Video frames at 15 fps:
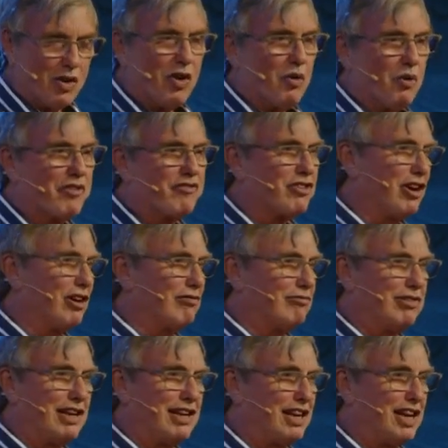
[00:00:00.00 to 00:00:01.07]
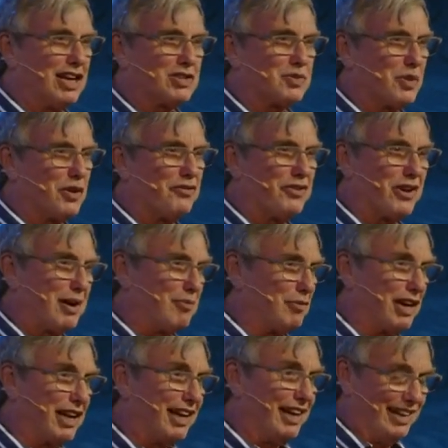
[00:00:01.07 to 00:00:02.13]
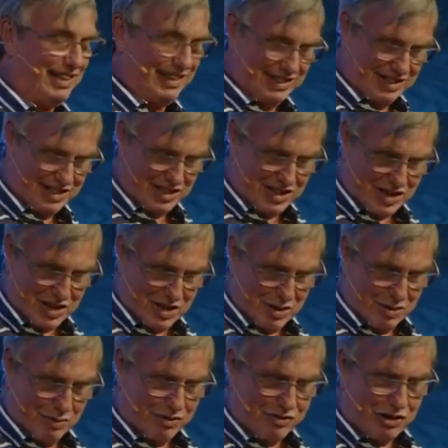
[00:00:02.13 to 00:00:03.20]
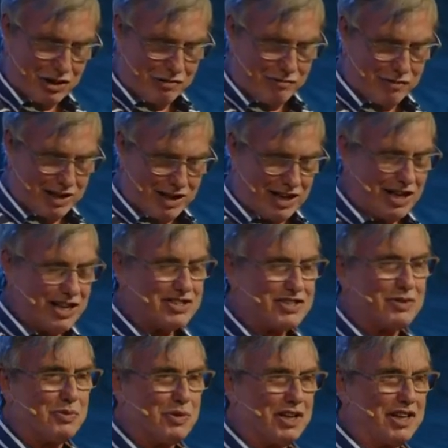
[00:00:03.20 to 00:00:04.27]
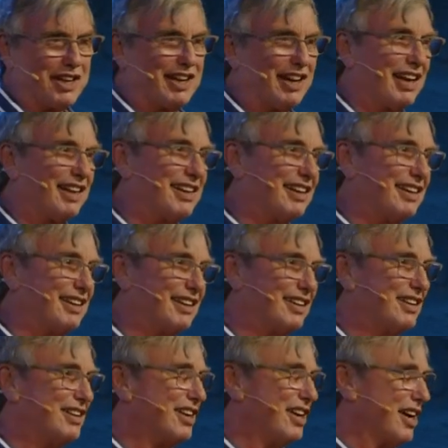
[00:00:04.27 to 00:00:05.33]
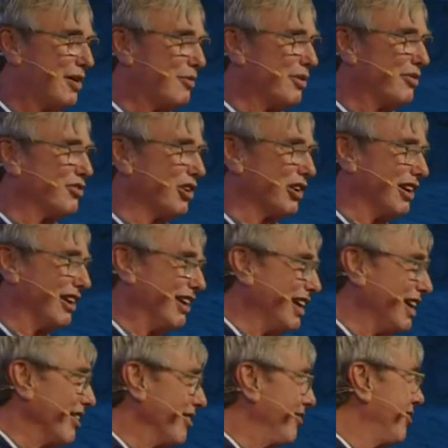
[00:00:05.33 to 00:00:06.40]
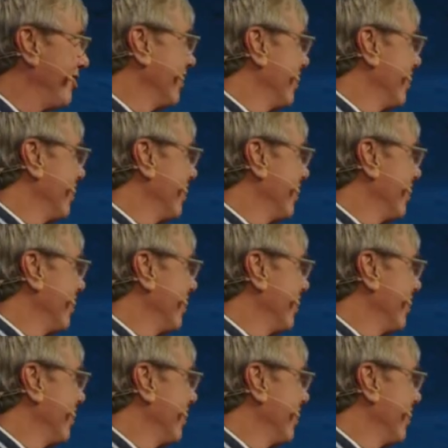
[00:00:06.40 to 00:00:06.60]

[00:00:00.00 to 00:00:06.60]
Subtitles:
We've got to realize we're family. We've got to realize that we're together, and we've got to live